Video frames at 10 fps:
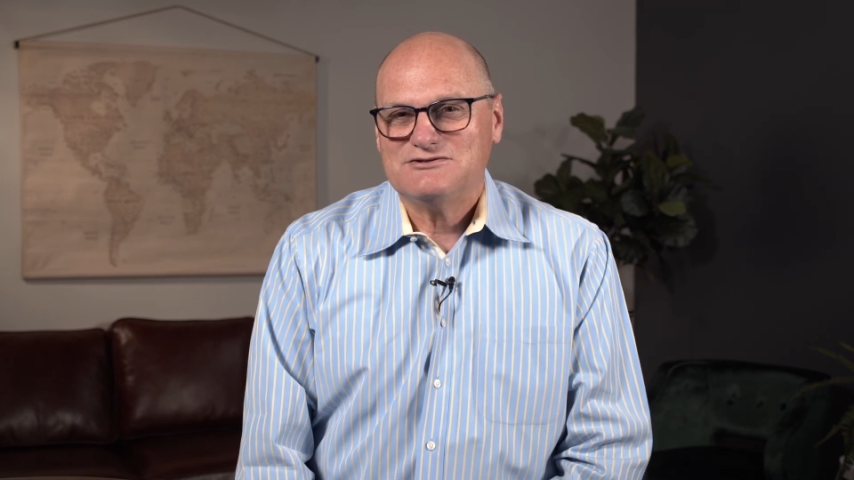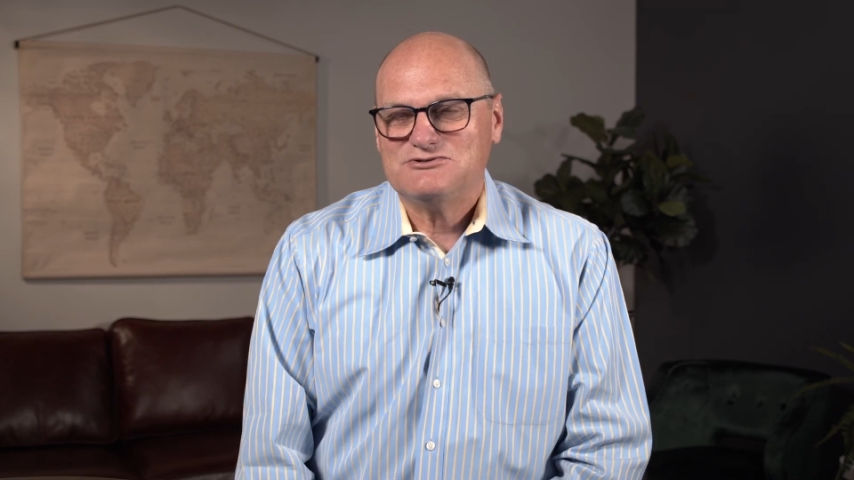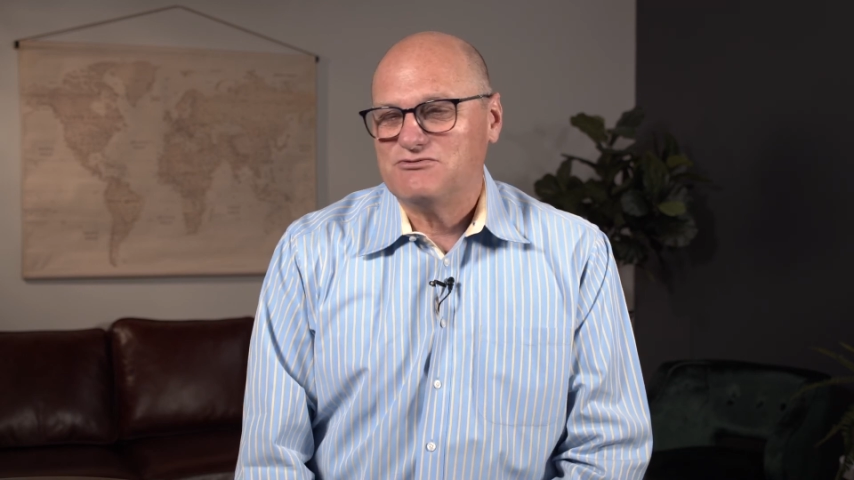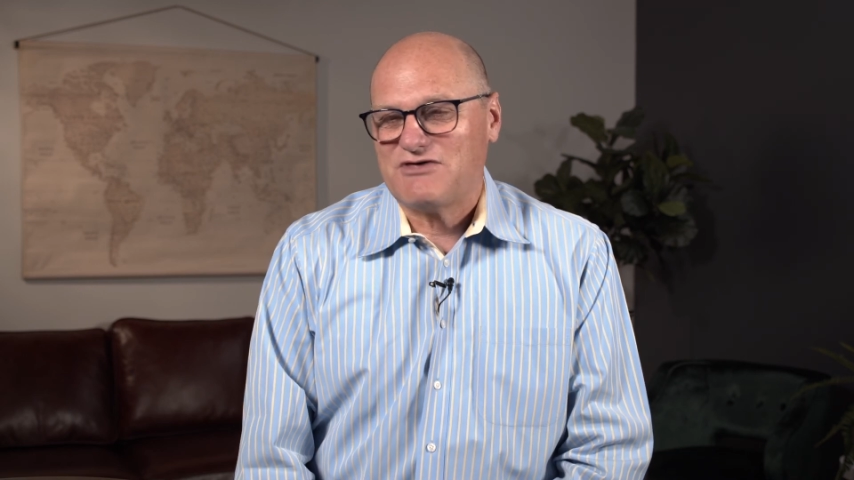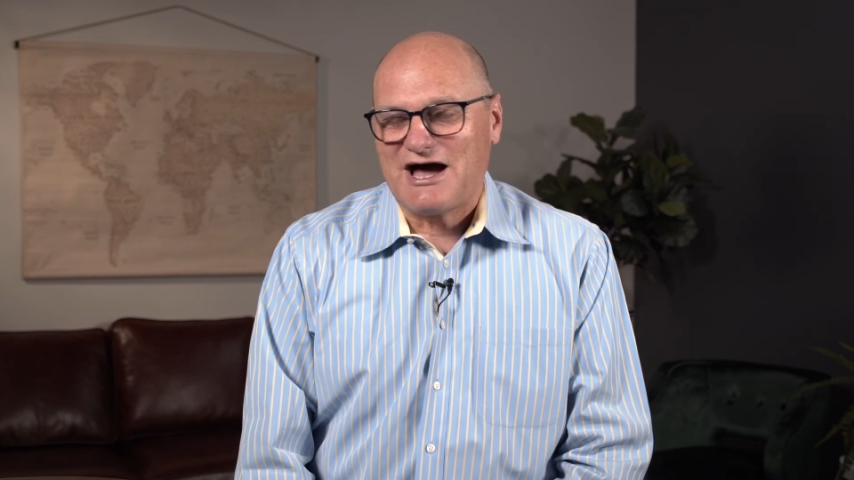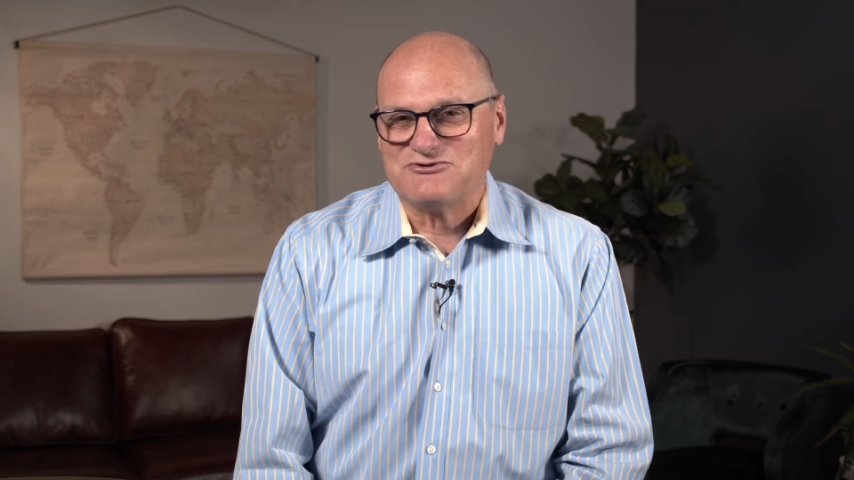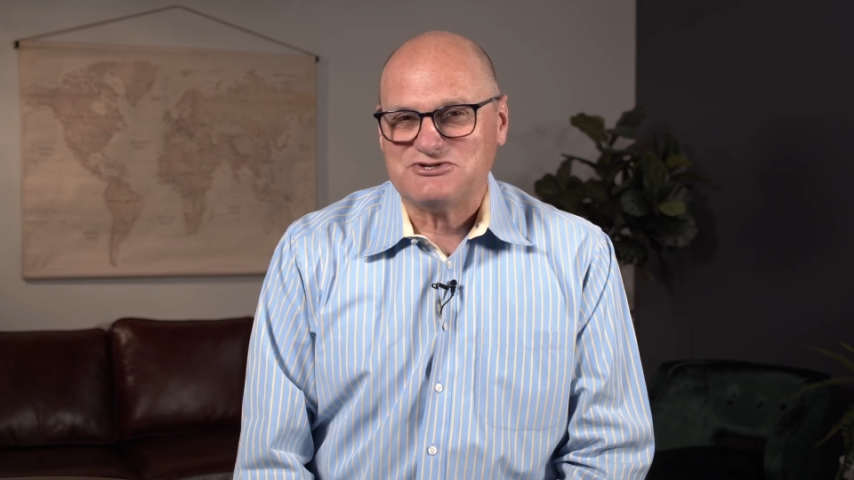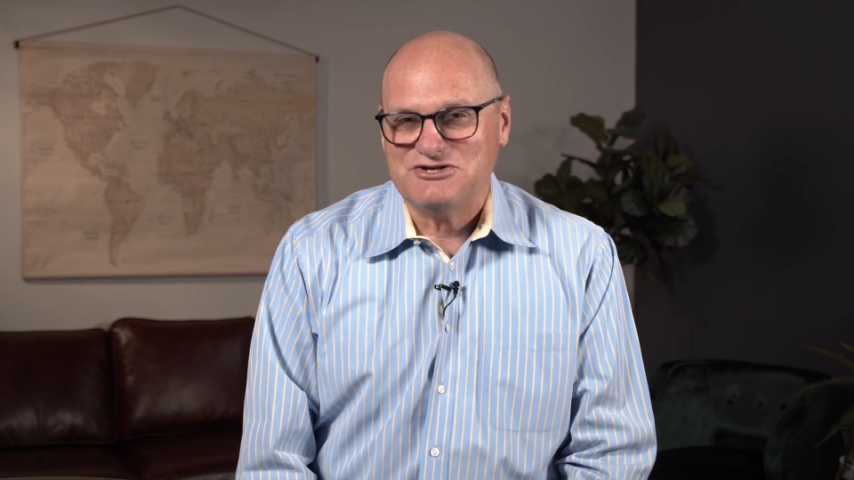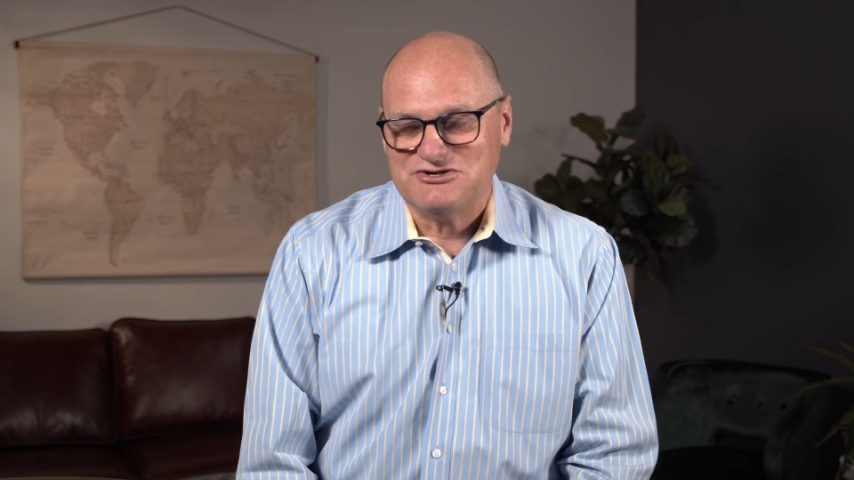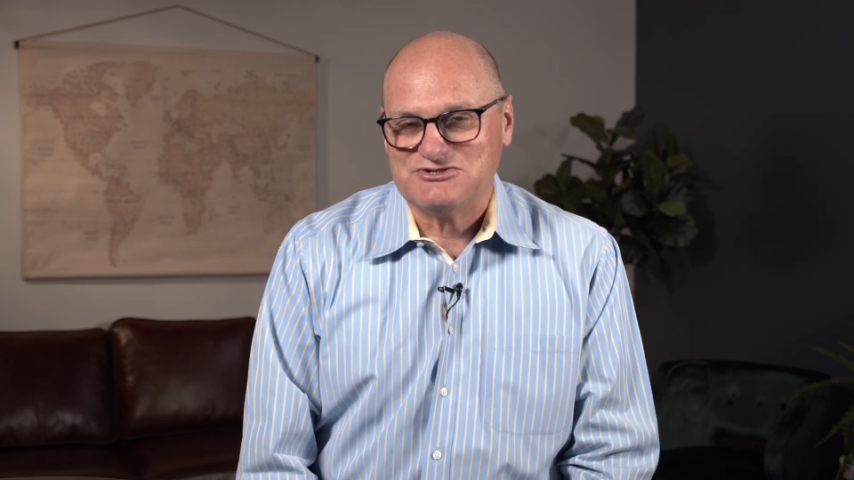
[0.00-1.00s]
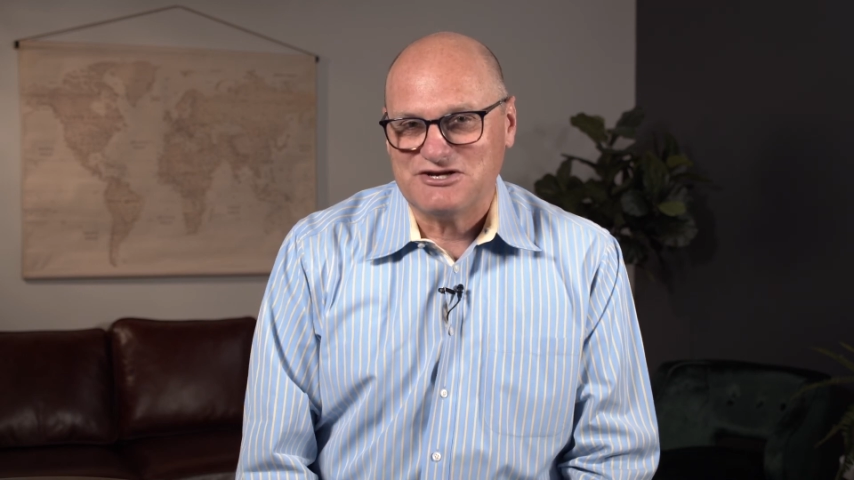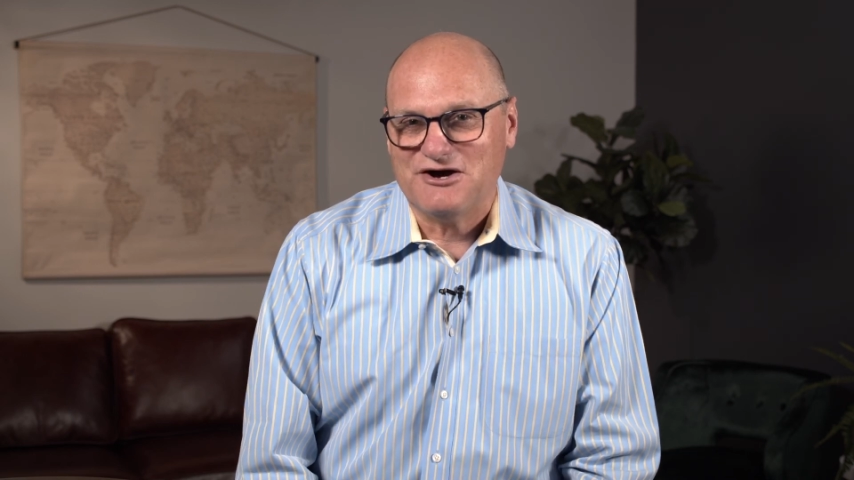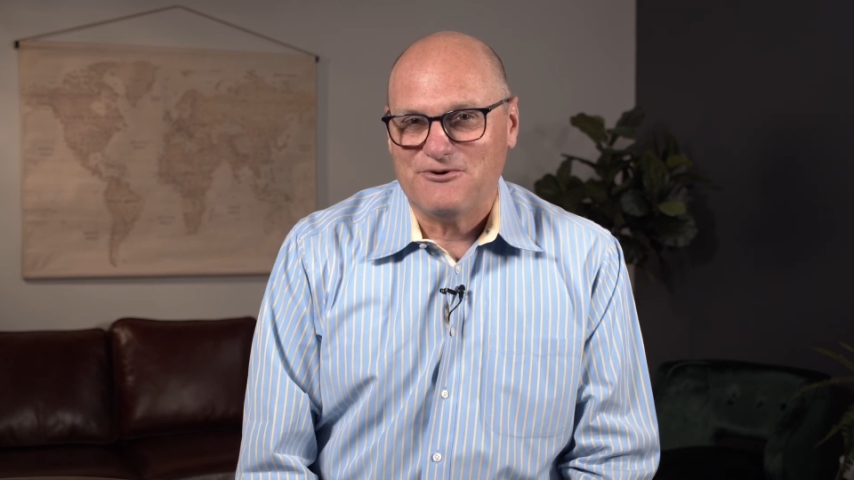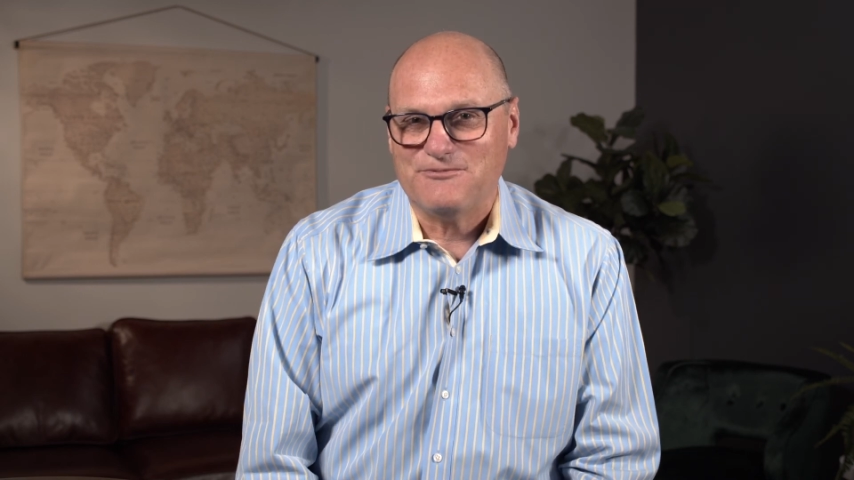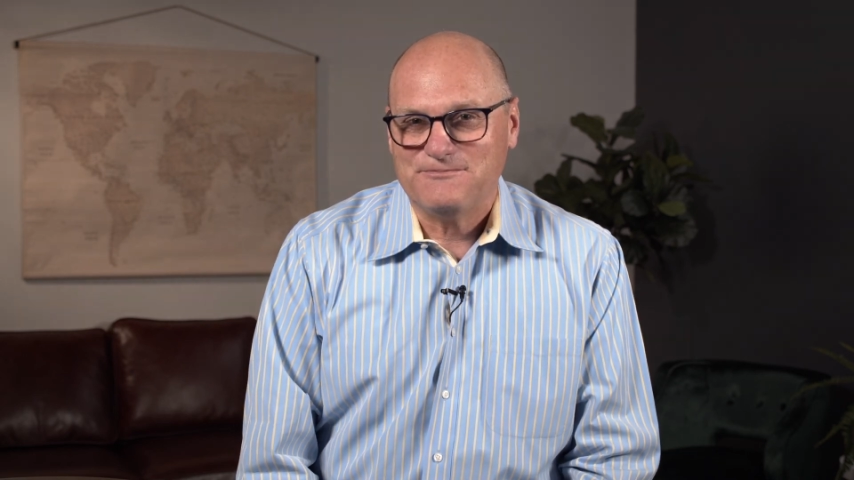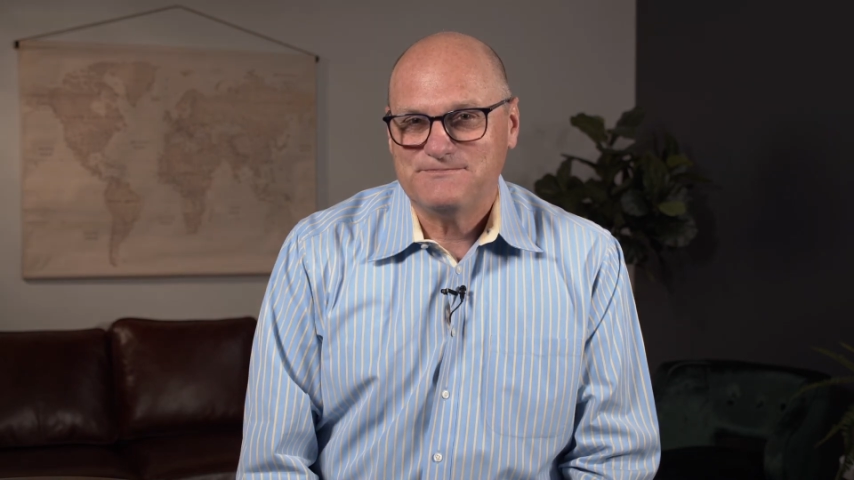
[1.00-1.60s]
2,000 years ago.